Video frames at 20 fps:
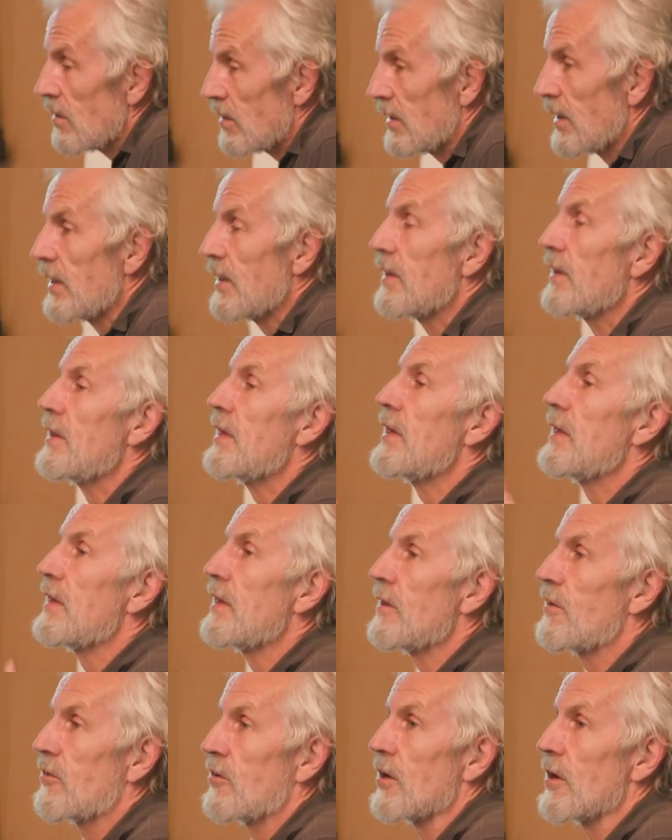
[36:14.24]
they need
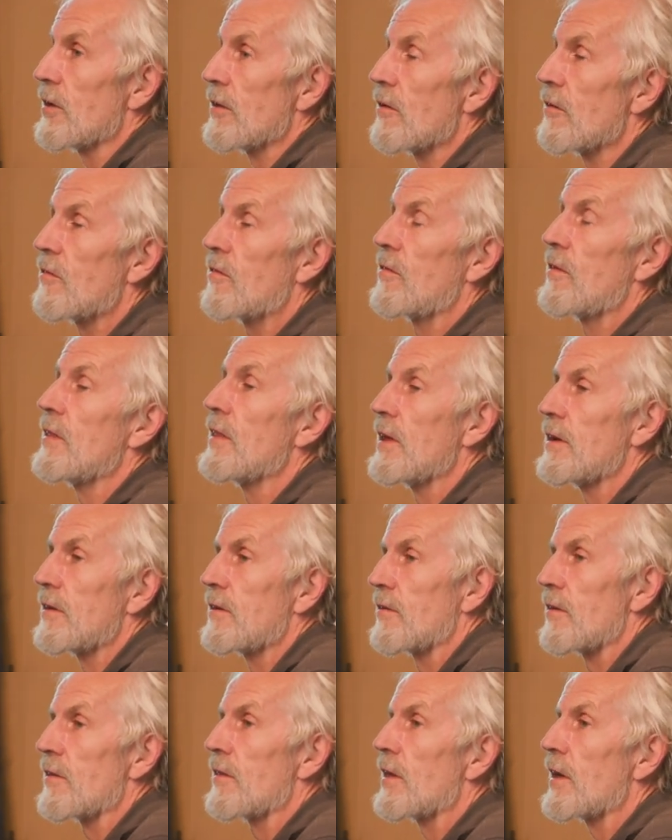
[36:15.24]
each other
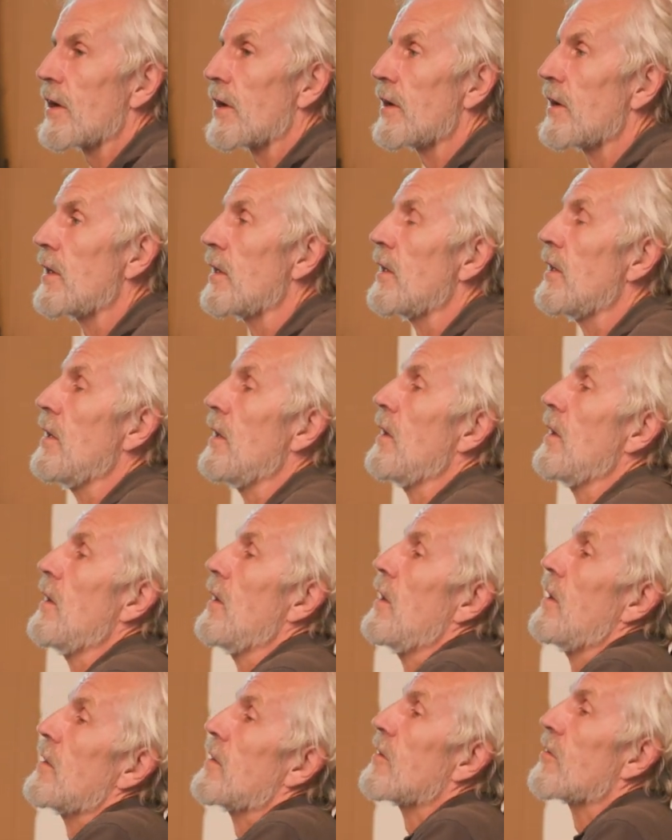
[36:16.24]
synergetically.
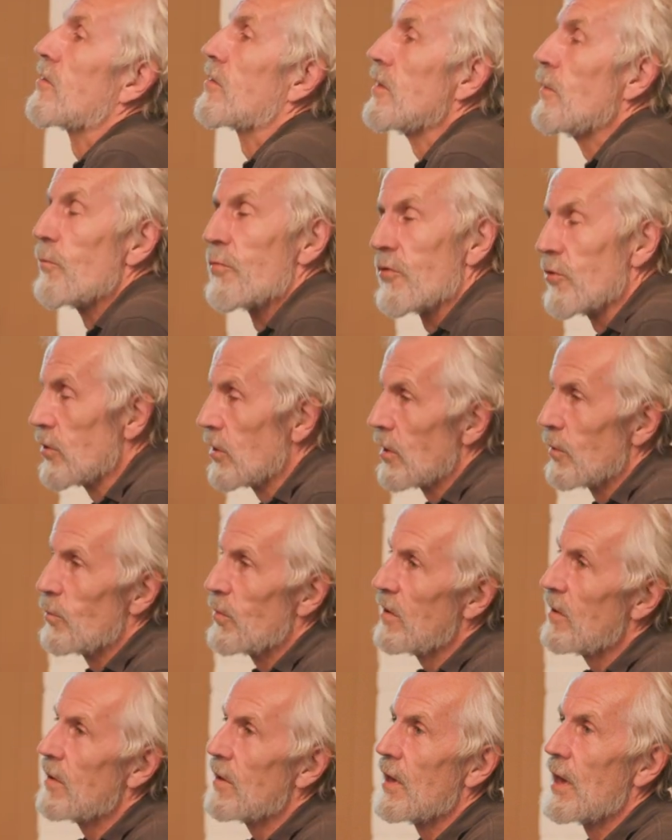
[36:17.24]
The shrimps wouldn't
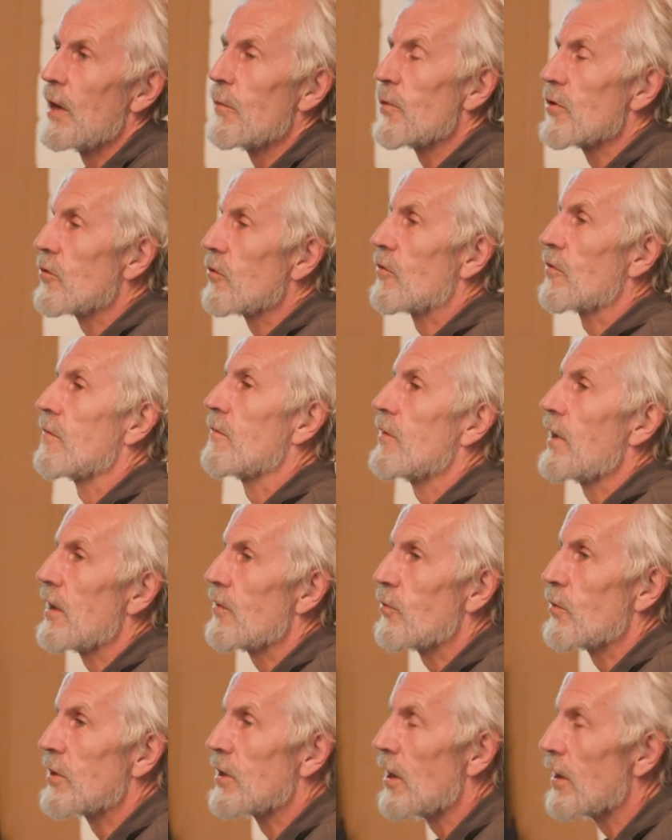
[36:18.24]
be able to
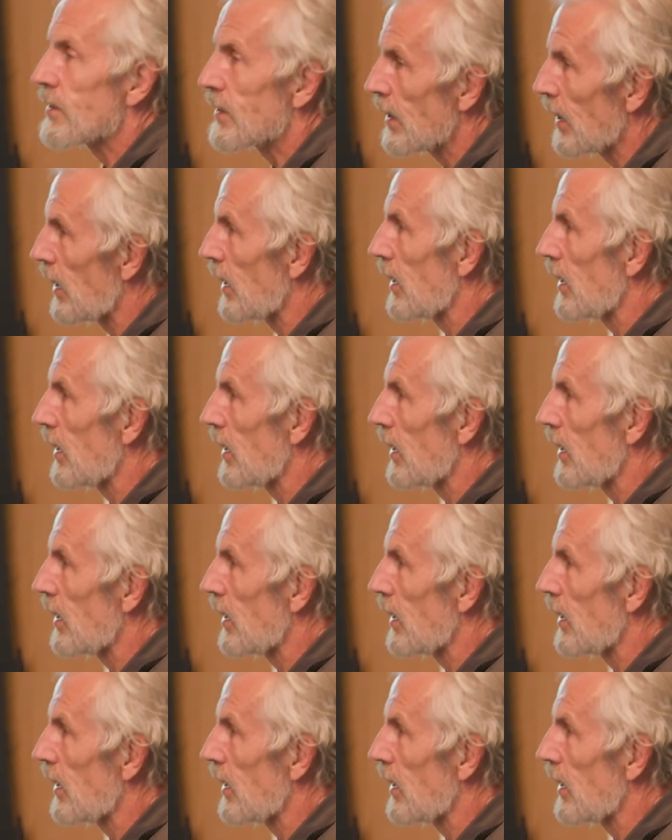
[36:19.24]
survive without the